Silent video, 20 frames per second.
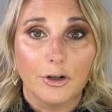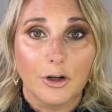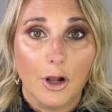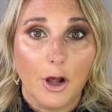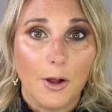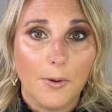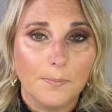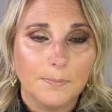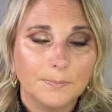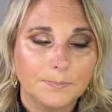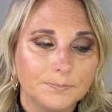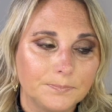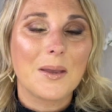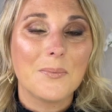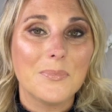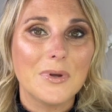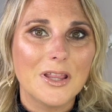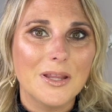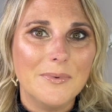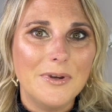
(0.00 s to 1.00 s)
at all.
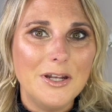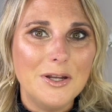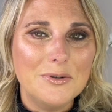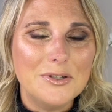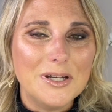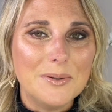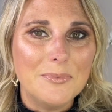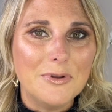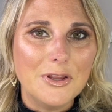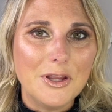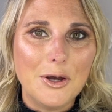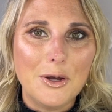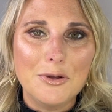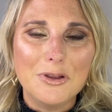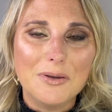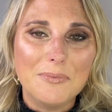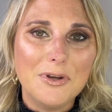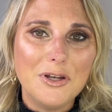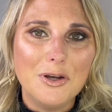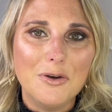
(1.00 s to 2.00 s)
But let me know down below.
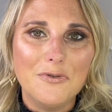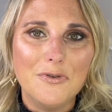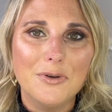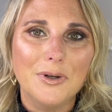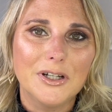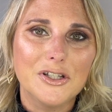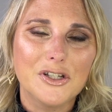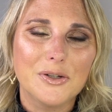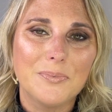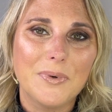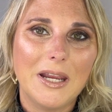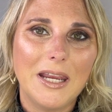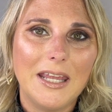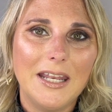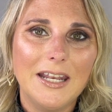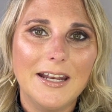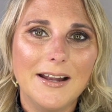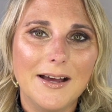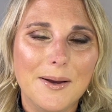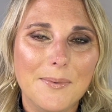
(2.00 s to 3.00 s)
Let me know if you guys are picking
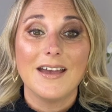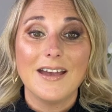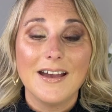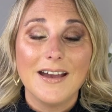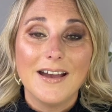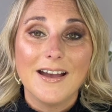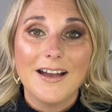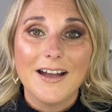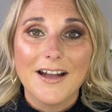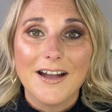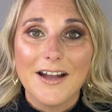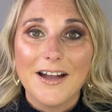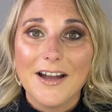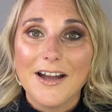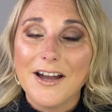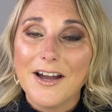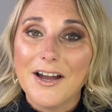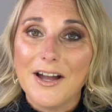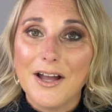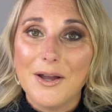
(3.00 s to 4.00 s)
it up.
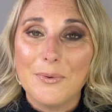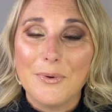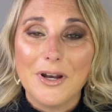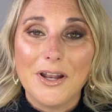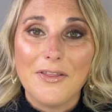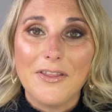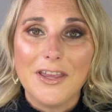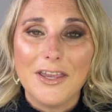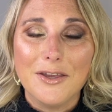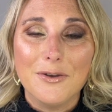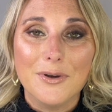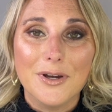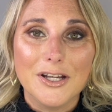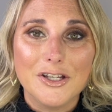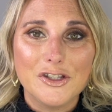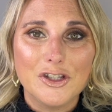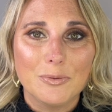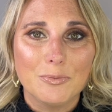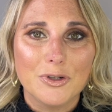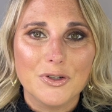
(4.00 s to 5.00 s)
I want to thank you guys
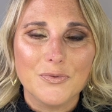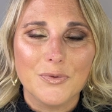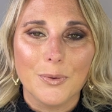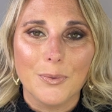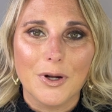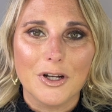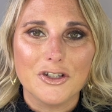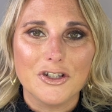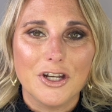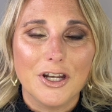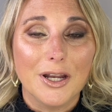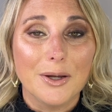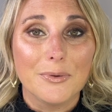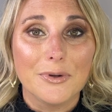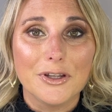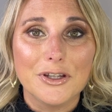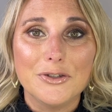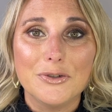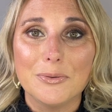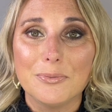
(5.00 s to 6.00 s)
so much for watching. I
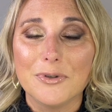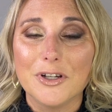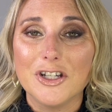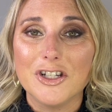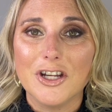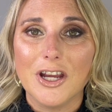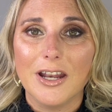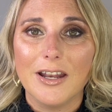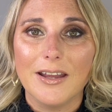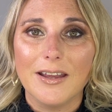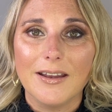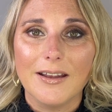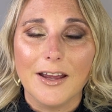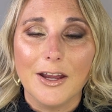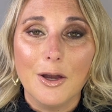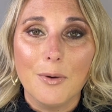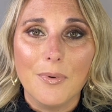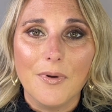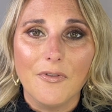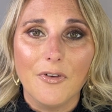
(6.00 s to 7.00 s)
really do appreciate it. I
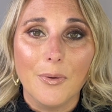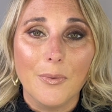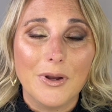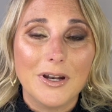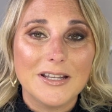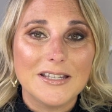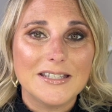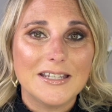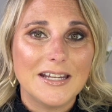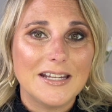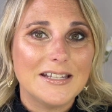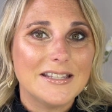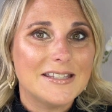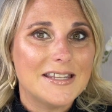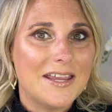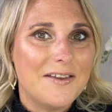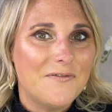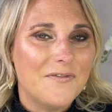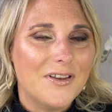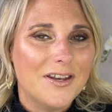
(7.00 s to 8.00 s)
hope everyone is staying
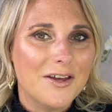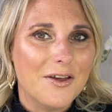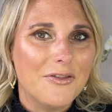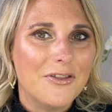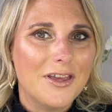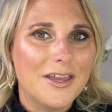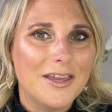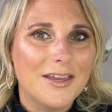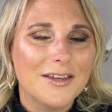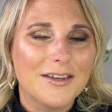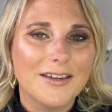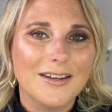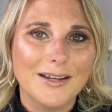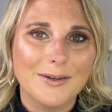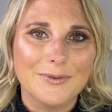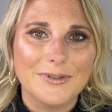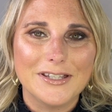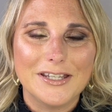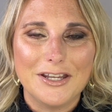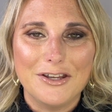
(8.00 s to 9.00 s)
safe and healthy, and I
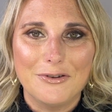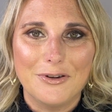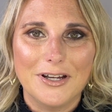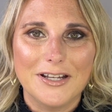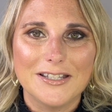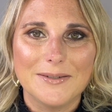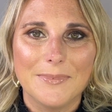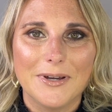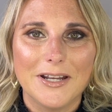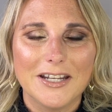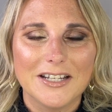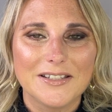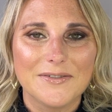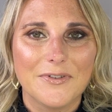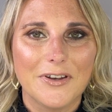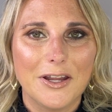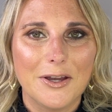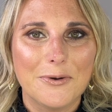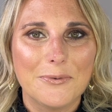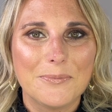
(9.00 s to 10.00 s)
will see you guys in my next
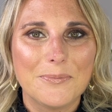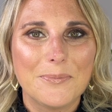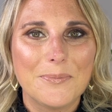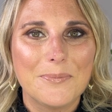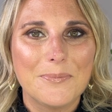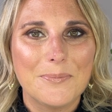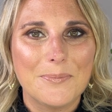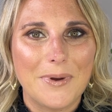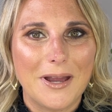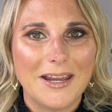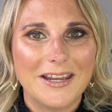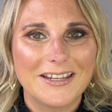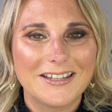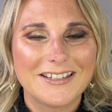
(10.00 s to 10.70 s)
video. Bye.